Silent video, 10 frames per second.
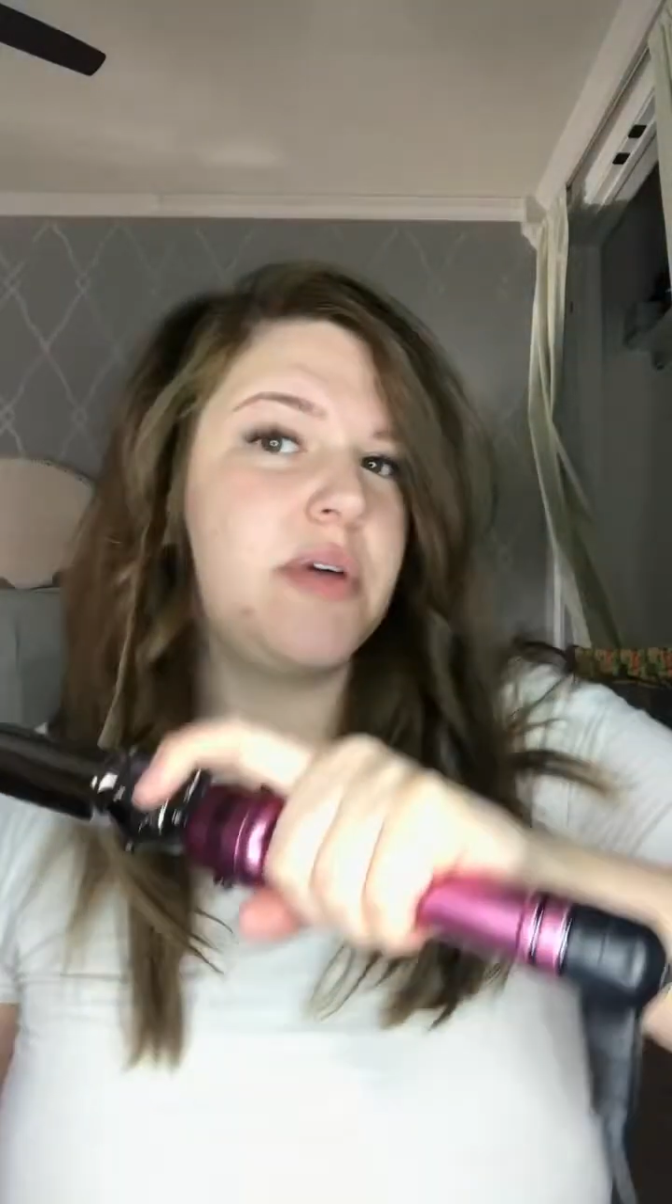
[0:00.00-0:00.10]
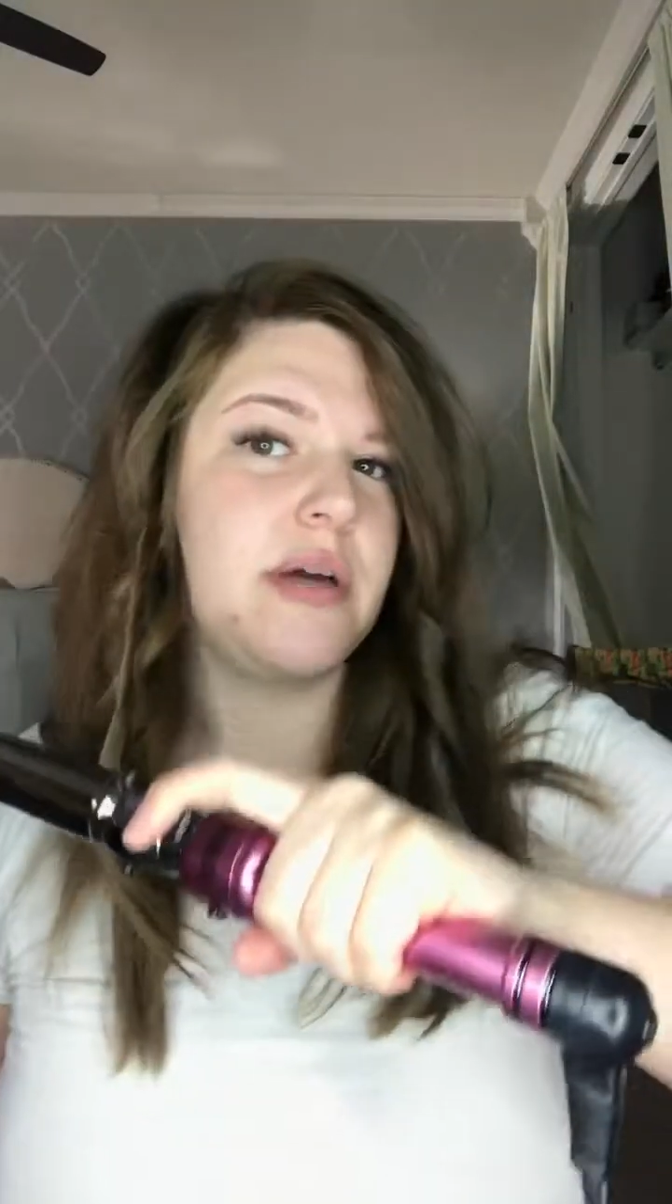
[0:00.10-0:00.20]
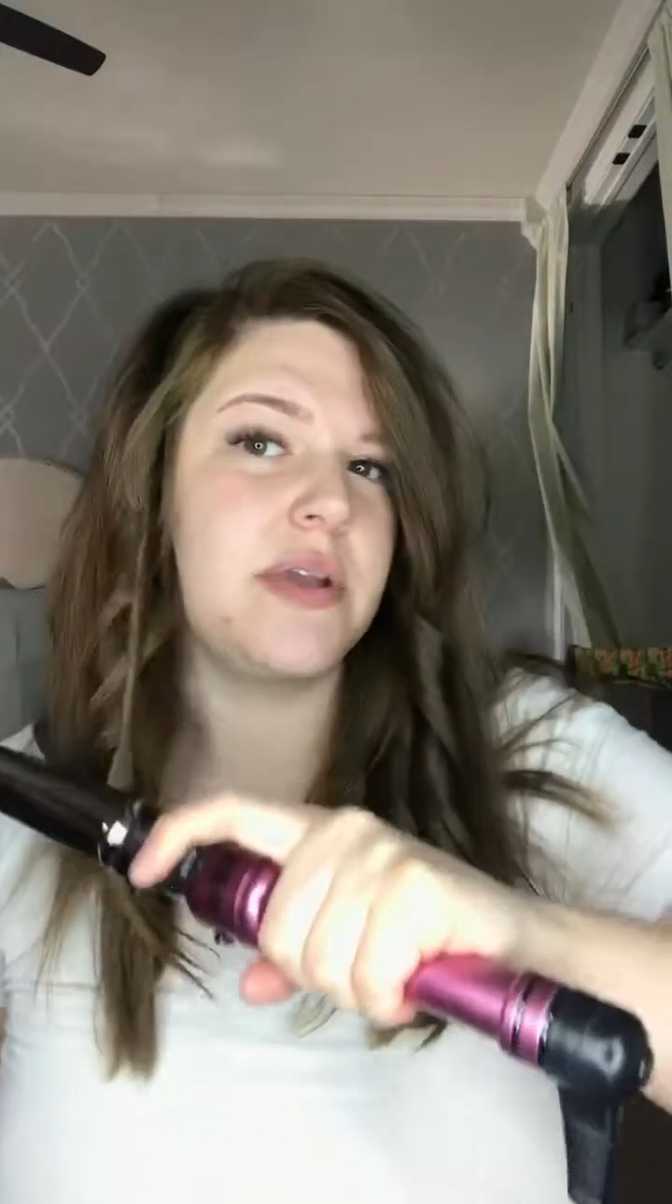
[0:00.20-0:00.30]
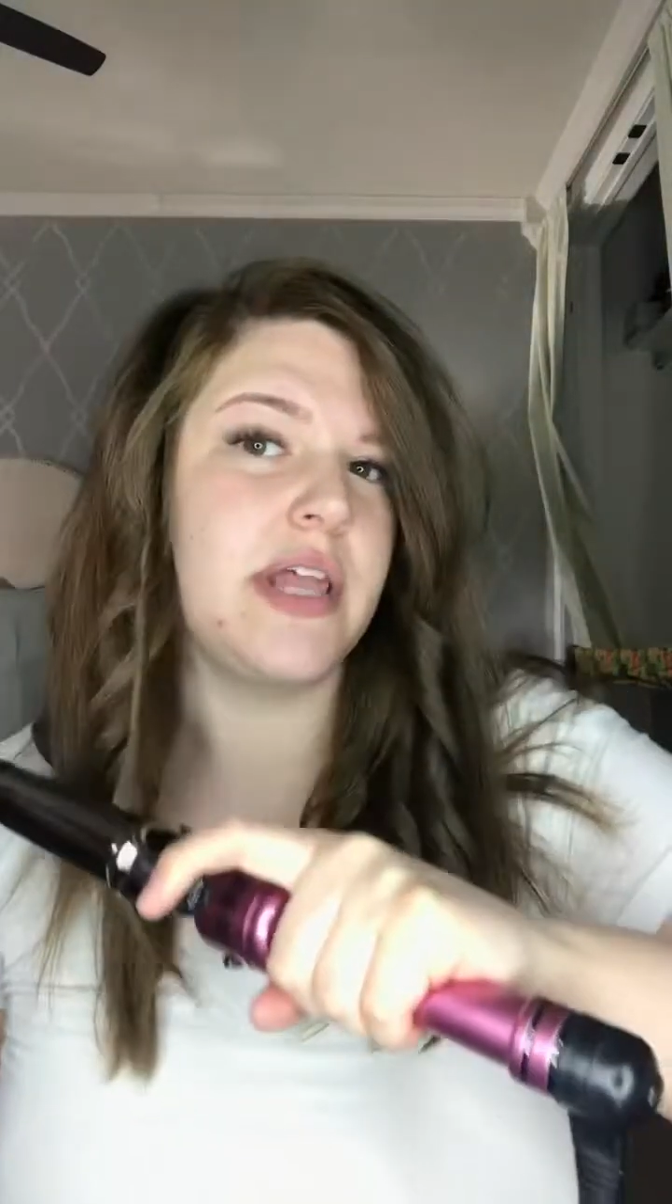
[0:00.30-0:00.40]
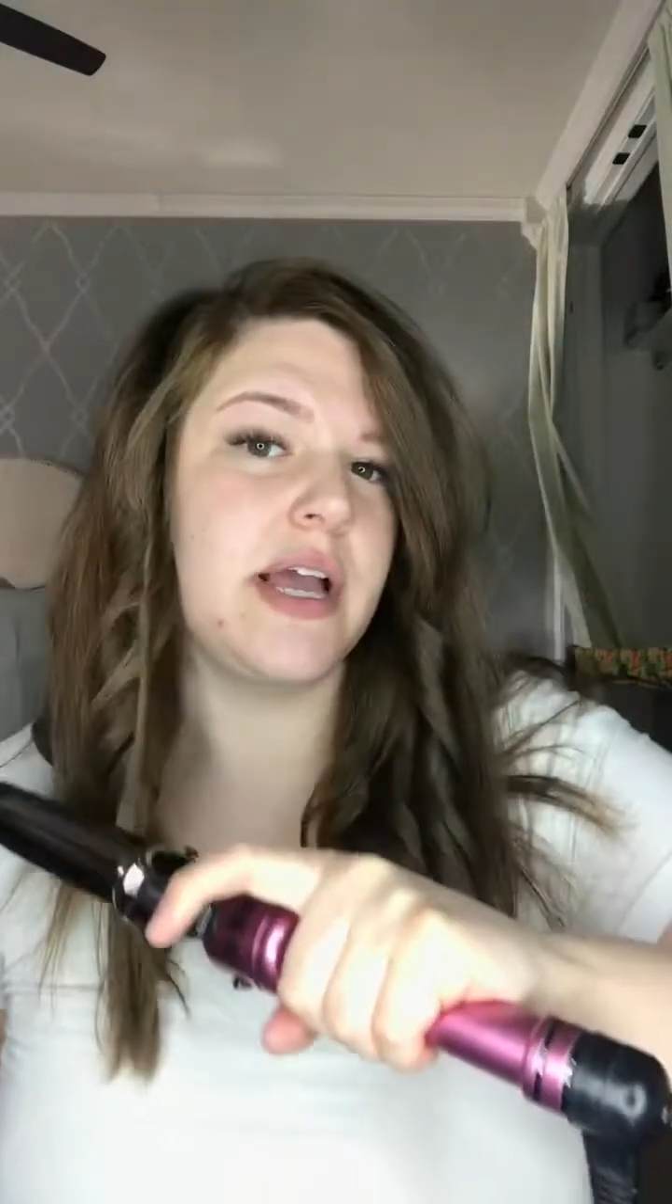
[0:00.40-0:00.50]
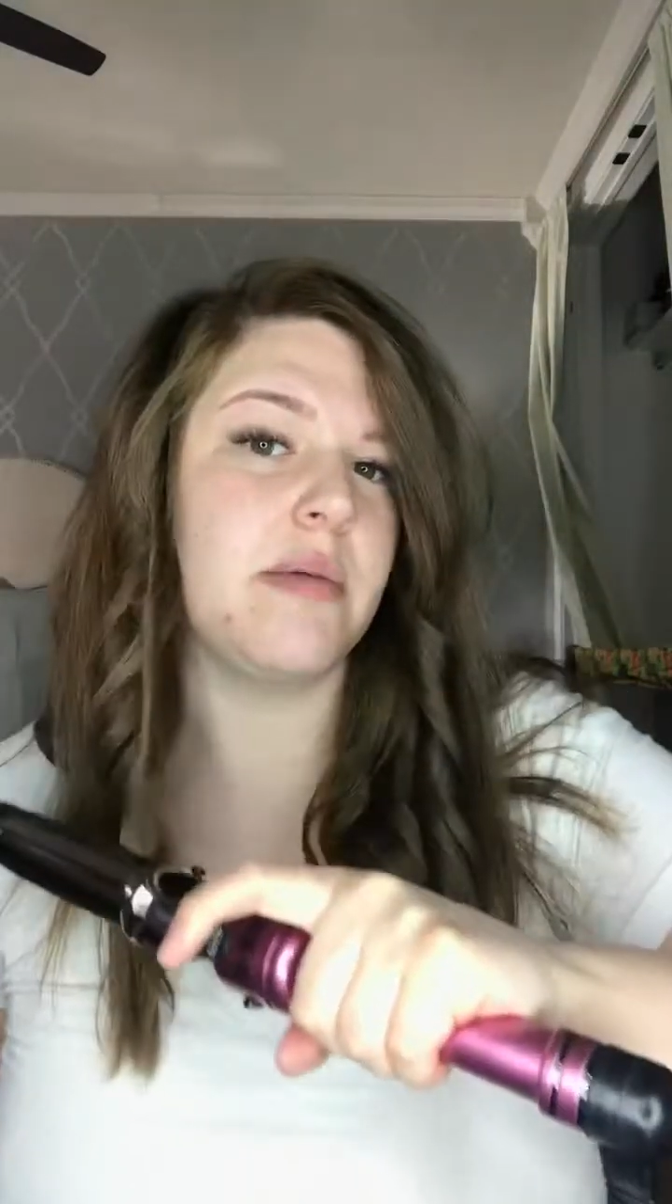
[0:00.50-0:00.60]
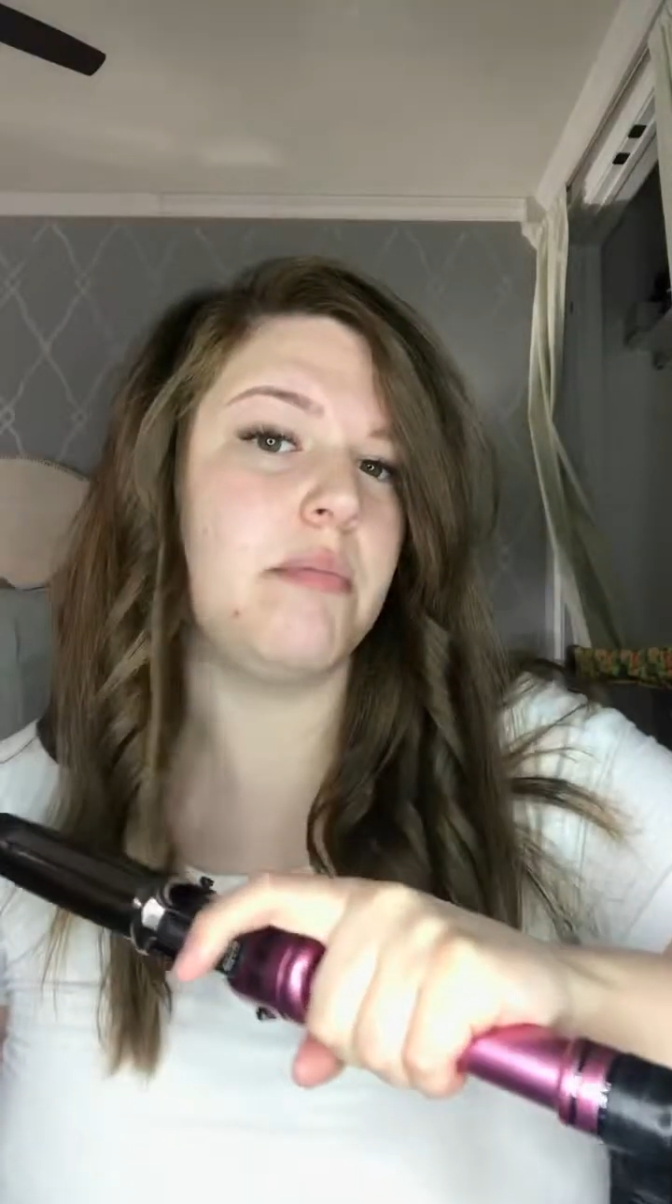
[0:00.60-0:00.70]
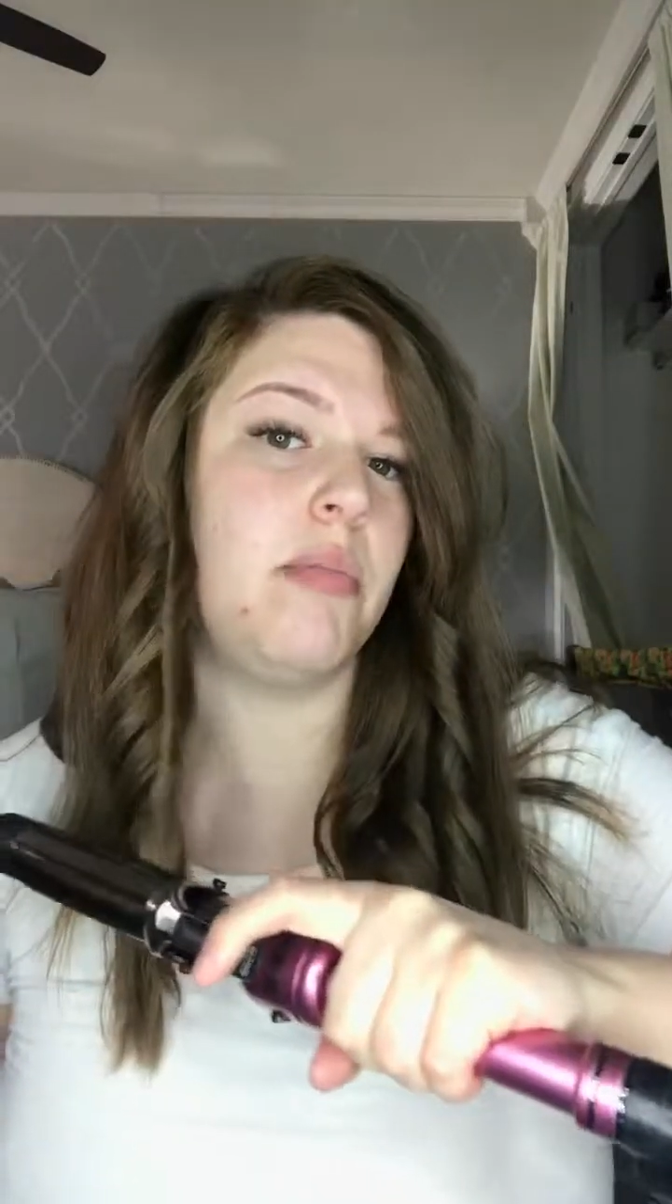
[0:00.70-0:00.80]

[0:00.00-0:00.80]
but I'm going to like